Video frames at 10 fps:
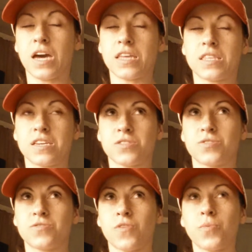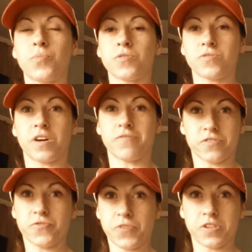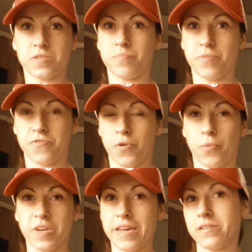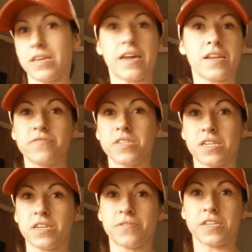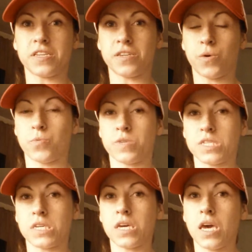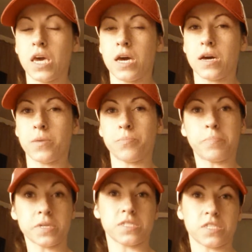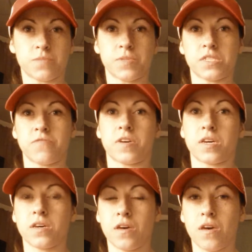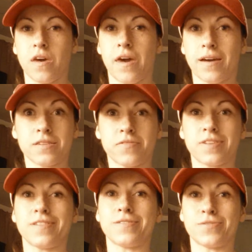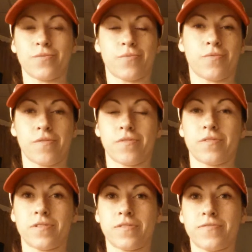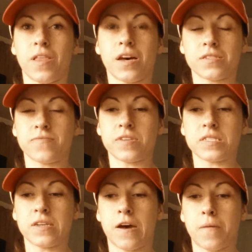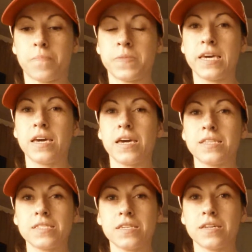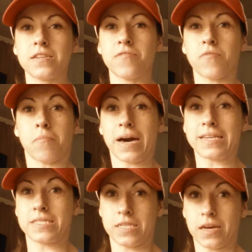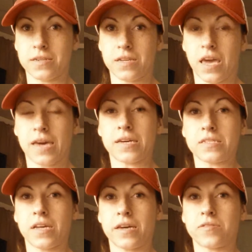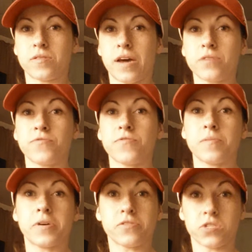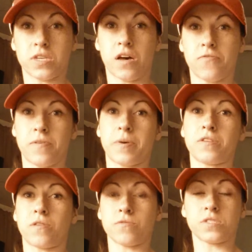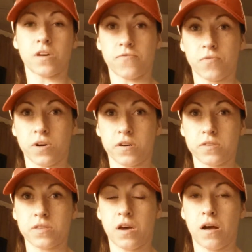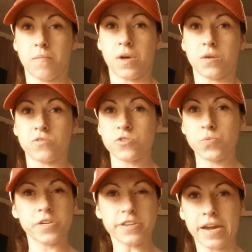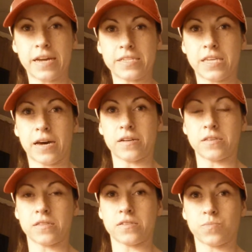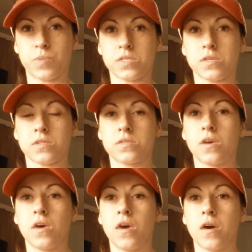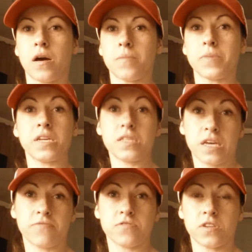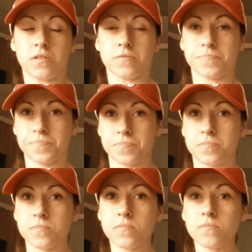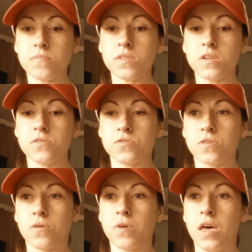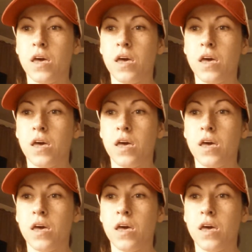I think it's so important to cover this first before we get into any of the nitty-gritty or really business-specific activities or philosophies. And this is the idea of a mindset and how you feel about yourself, about your own self-worth, and just where your head is at in this business and in life in general. So